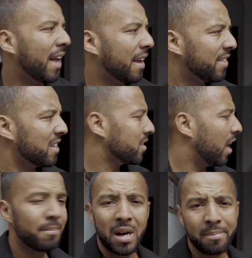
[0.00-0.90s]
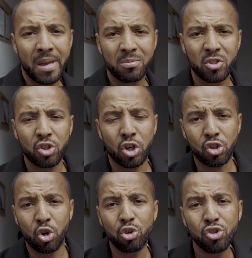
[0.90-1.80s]
like this, I might be able to charge
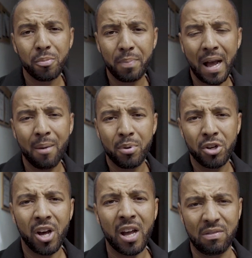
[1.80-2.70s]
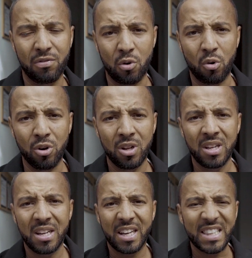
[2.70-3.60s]
£100 per night for,
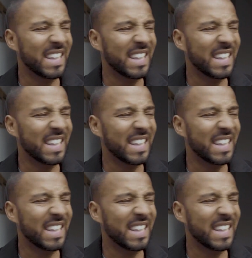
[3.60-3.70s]
and the